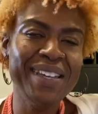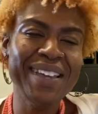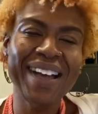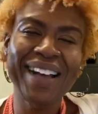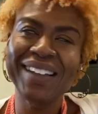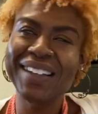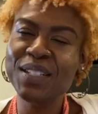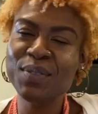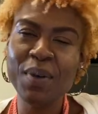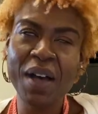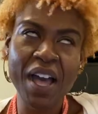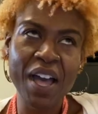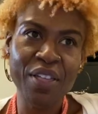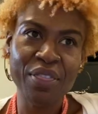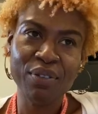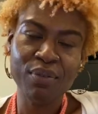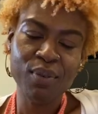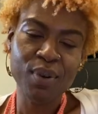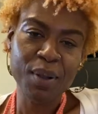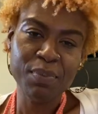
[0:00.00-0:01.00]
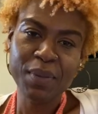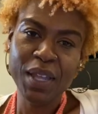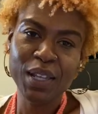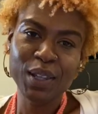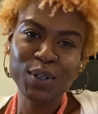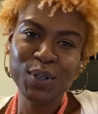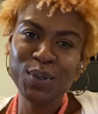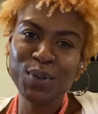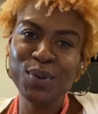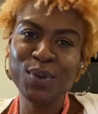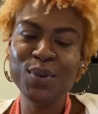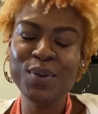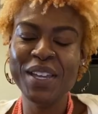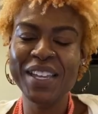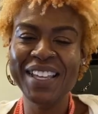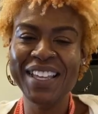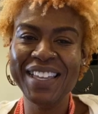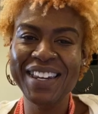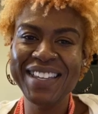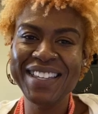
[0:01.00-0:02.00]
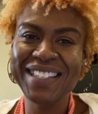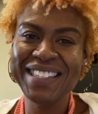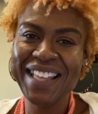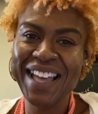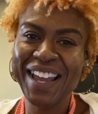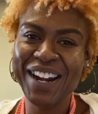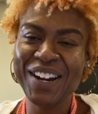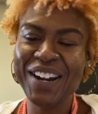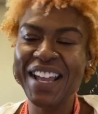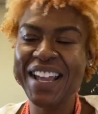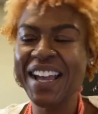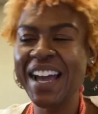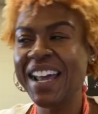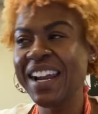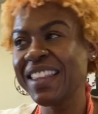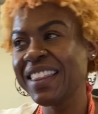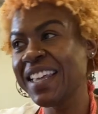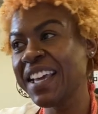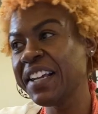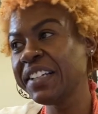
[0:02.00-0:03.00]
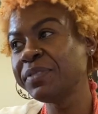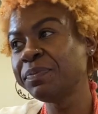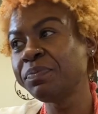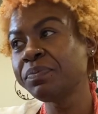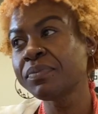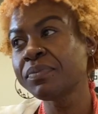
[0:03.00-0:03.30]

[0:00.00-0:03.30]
That's why I threw up that little kitty Saturday kind of thing.